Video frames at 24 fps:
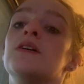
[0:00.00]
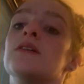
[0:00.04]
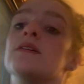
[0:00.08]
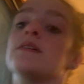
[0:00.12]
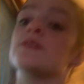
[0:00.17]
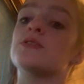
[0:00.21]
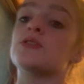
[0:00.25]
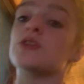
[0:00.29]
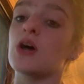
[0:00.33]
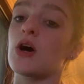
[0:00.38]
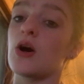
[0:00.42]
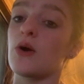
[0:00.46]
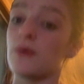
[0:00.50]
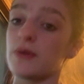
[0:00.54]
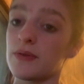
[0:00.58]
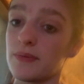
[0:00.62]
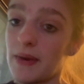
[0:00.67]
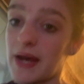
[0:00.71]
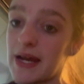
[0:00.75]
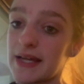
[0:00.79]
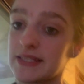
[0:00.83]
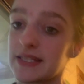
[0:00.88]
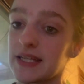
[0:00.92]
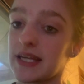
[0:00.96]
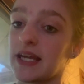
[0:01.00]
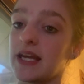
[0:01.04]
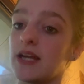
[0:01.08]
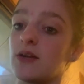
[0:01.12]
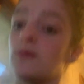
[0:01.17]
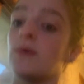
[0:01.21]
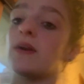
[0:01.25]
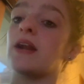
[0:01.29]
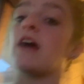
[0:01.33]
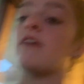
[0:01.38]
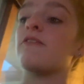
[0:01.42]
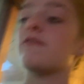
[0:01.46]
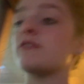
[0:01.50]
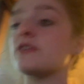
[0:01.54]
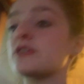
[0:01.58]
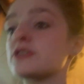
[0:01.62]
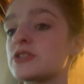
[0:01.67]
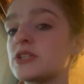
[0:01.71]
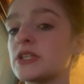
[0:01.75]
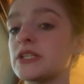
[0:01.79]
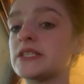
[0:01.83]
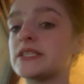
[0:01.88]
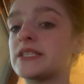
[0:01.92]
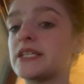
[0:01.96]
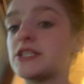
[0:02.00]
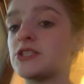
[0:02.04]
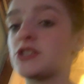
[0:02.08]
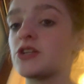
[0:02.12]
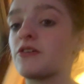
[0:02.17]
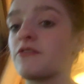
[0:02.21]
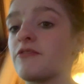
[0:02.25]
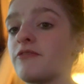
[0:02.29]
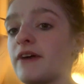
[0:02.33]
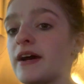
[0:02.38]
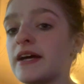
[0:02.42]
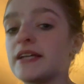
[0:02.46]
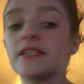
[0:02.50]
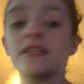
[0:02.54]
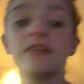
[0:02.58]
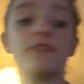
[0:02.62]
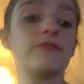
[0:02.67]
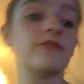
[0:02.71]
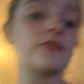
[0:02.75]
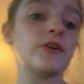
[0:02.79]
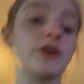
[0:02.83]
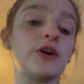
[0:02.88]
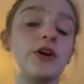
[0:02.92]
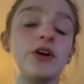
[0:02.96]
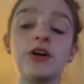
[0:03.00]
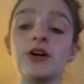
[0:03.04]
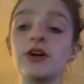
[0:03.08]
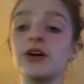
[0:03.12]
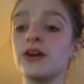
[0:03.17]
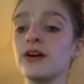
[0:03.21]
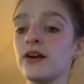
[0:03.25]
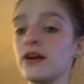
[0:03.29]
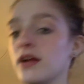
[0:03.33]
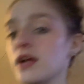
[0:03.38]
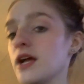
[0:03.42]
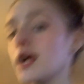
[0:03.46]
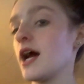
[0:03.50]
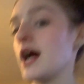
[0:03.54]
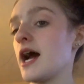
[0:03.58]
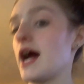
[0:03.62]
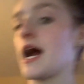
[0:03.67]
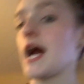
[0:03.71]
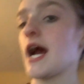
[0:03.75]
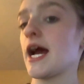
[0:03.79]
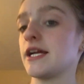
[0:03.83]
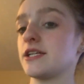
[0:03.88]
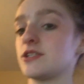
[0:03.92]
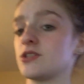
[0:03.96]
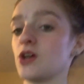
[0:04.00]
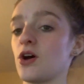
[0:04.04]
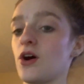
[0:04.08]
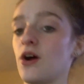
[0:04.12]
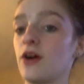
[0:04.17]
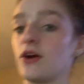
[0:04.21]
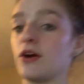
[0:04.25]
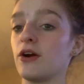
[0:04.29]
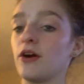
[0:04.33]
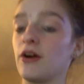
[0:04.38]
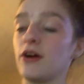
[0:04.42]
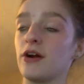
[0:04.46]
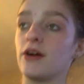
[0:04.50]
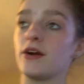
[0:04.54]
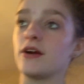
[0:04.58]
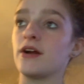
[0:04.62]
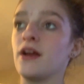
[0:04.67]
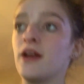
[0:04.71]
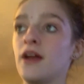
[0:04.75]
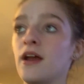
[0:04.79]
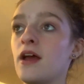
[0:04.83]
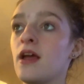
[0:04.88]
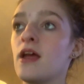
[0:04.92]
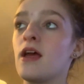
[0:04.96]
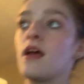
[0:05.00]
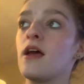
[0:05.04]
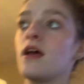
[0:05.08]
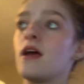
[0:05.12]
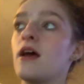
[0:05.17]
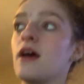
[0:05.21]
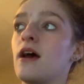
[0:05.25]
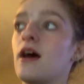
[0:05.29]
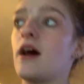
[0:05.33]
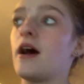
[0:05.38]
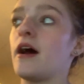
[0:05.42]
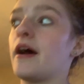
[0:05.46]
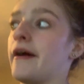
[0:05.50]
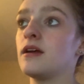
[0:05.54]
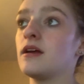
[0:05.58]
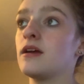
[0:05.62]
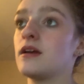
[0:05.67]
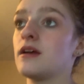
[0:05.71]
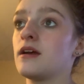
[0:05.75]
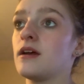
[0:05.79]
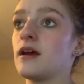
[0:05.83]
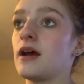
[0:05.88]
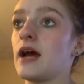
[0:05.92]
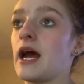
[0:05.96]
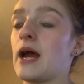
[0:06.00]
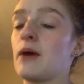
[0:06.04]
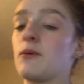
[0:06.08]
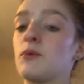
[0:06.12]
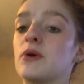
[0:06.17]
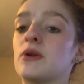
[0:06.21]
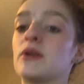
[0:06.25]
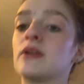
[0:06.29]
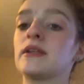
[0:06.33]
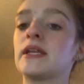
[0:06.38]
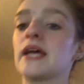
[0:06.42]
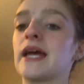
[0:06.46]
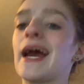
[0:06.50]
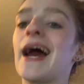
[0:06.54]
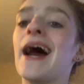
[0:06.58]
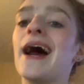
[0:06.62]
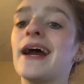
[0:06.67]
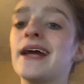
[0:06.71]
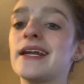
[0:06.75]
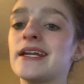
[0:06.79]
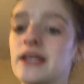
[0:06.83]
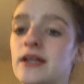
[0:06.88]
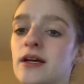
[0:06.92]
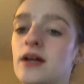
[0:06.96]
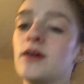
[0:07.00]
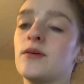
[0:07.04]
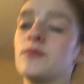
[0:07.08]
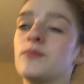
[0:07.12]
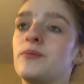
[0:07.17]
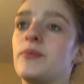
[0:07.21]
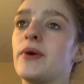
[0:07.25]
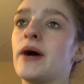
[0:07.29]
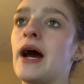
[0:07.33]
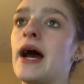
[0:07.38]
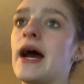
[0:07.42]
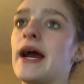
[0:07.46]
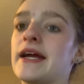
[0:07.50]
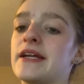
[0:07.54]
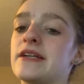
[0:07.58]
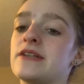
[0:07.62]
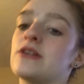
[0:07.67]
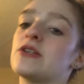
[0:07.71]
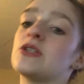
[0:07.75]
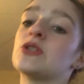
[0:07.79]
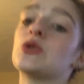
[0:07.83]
So with Mazakine, when I first started teaching Find It for her, I taught her, I would like hide it behind a